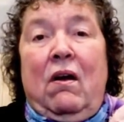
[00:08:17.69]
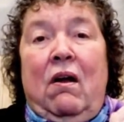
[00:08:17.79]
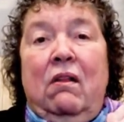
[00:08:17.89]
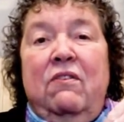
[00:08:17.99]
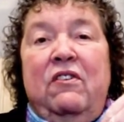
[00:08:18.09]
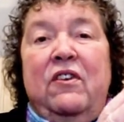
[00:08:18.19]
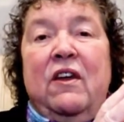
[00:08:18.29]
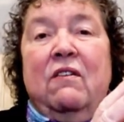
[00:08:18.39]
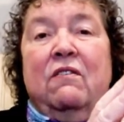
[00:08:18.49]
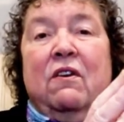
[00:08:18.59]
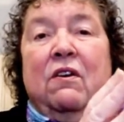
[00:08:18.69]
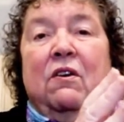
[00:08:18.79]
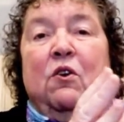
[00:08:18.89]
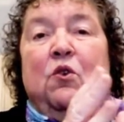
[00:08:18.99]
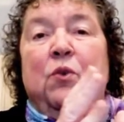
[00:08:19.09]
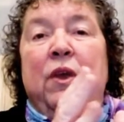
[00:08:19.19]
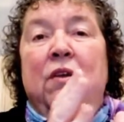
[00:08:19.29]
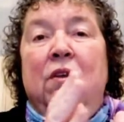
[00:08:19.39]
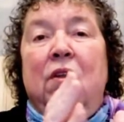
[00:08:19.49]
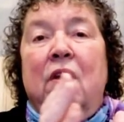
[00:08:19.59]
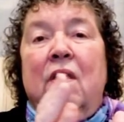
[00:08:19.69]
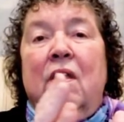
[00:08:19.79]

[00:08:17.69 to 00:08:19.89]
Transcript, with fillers: all of a sudden started to dwindle